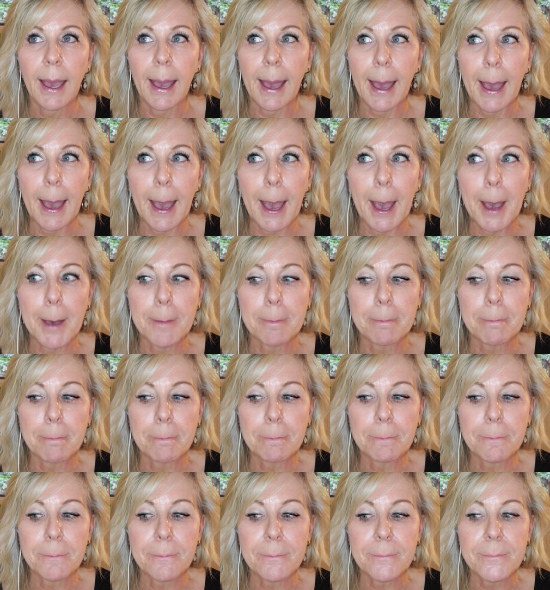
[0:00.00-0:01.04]

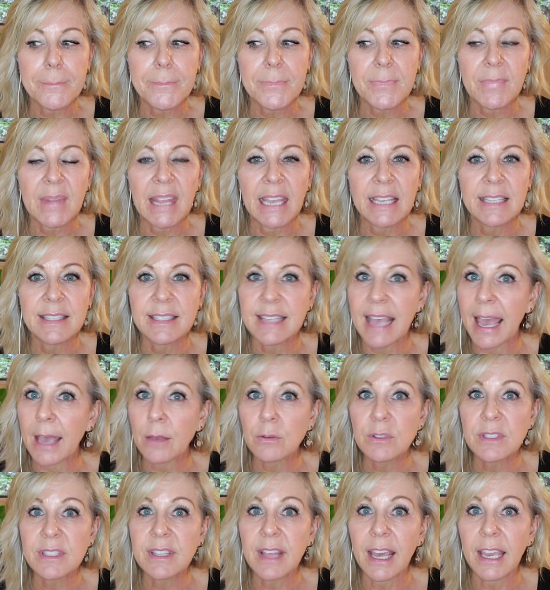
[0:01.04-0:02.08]
um,
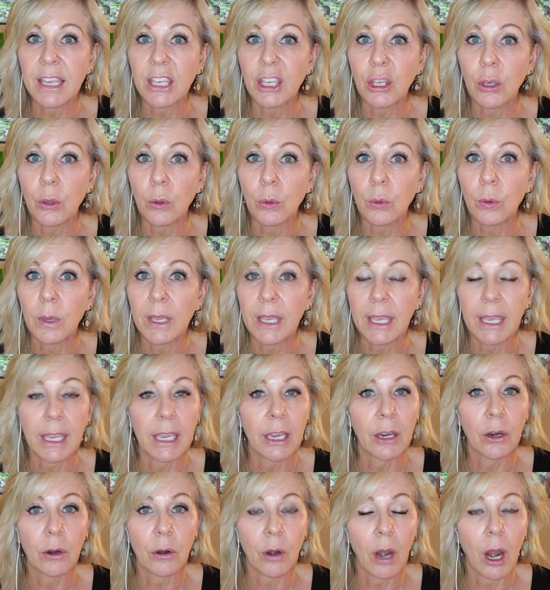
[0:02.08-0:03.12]
sounds that you
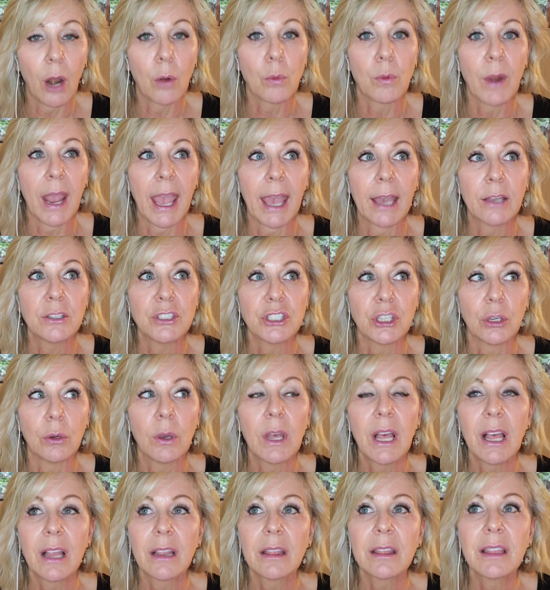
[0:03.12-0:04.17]
hear around you
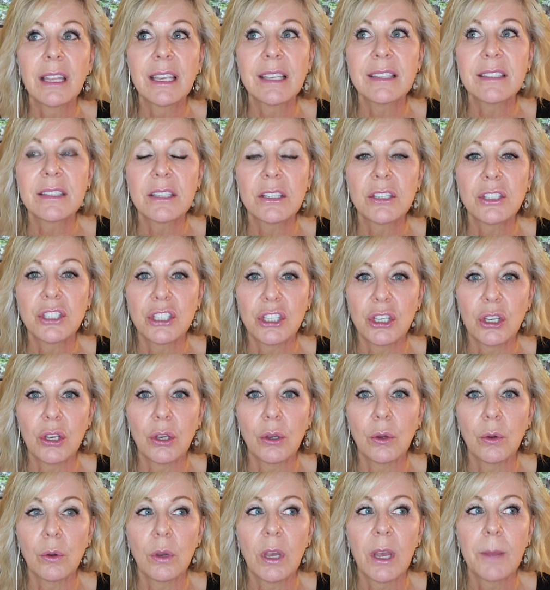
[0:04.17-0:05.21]
listen
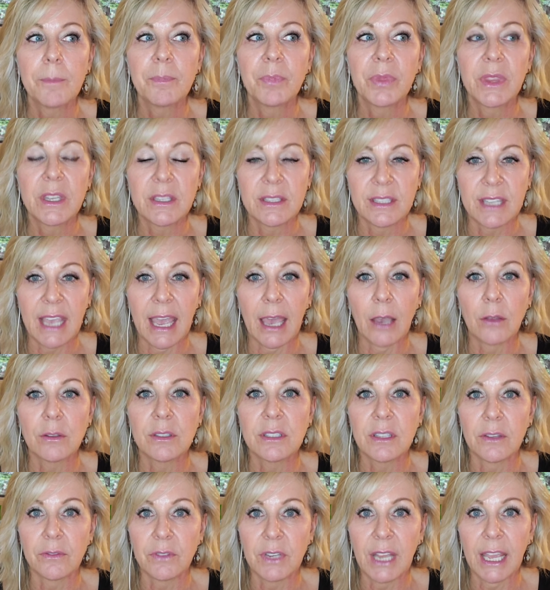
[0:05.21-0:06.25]
to the
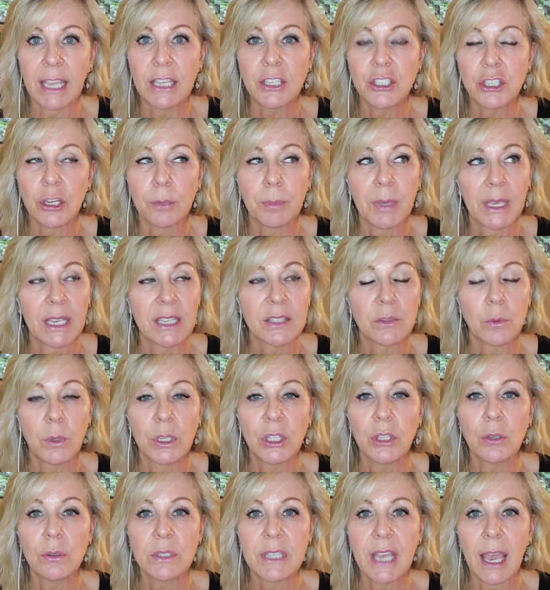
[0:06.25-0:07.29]
sounds of nature because when
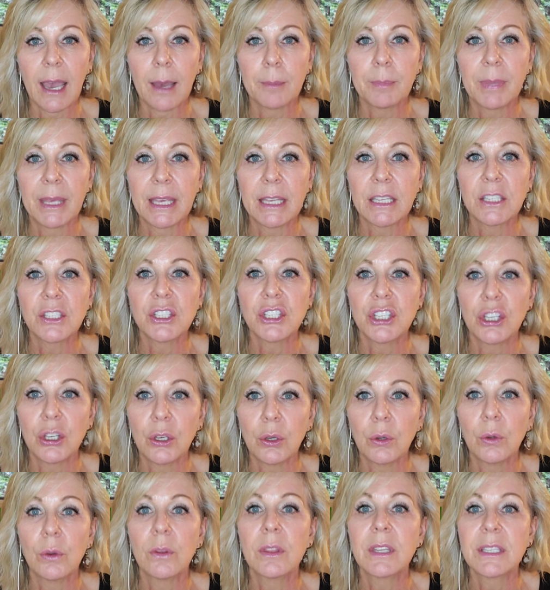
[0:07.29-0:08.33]
you tap
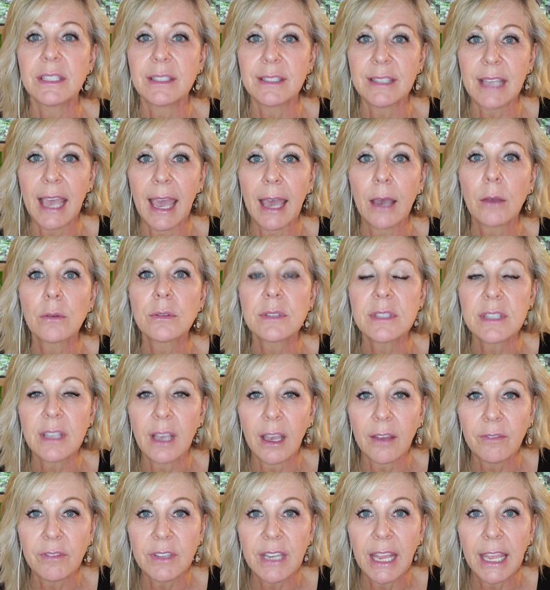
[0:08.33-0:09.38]
into the sounds
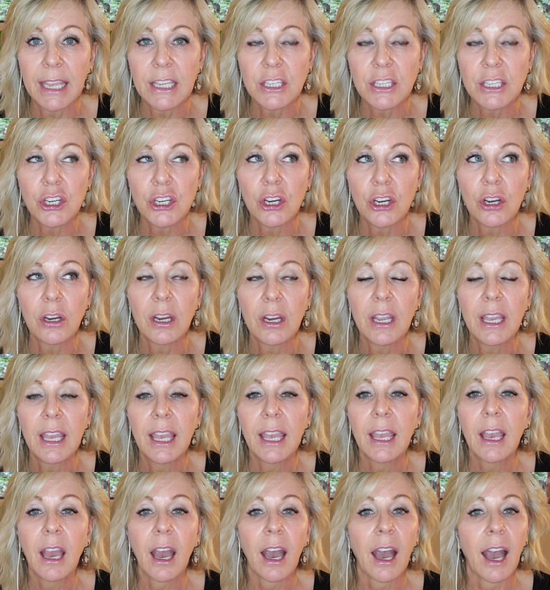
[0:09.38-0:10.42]
of nature,
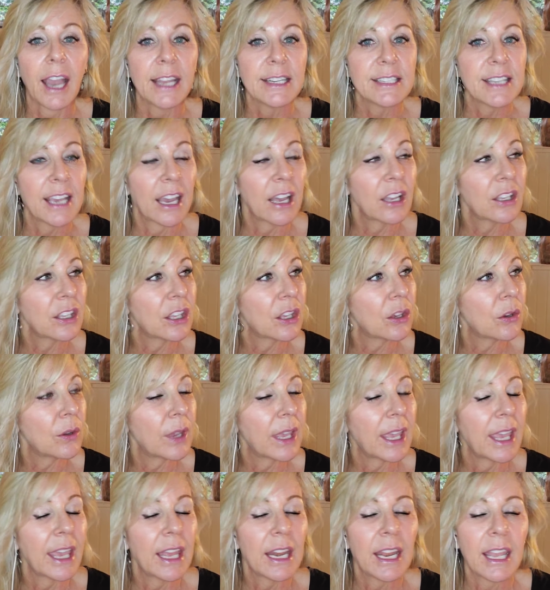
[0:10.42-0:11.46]
I tell you,
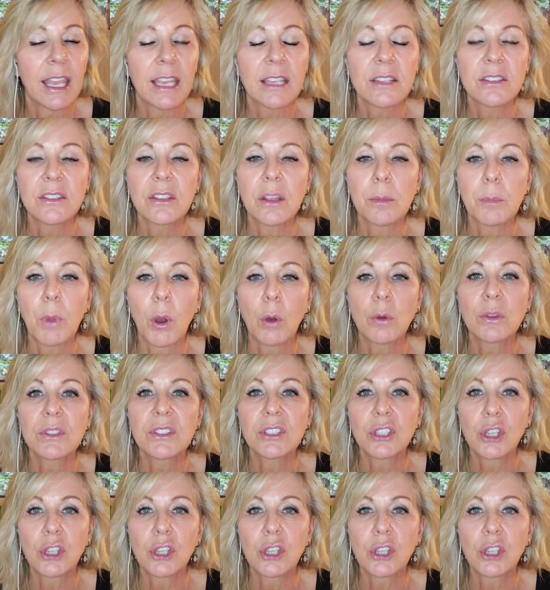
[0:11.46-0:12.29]
it is the most